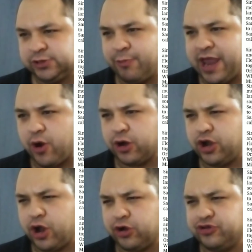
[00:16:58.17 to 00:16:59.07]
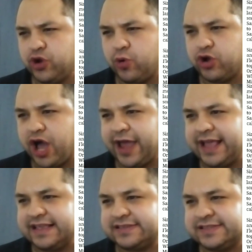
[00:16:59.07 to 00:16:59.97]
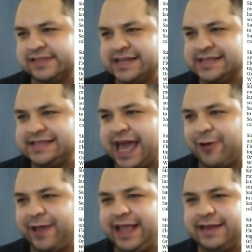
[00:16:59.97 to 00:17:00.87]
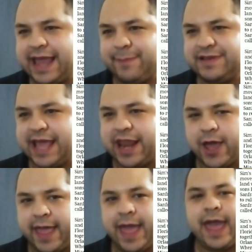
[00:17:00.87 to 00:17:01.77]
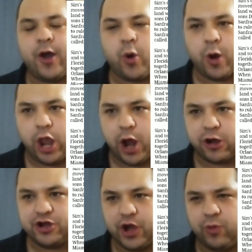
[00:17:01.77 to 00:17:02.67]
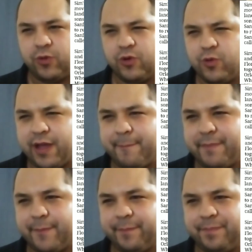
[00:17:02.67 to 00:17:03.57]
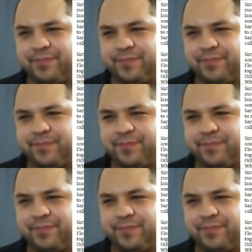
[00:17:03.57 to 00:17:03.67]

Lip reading: When Orlando got his town, he named it Orlando. When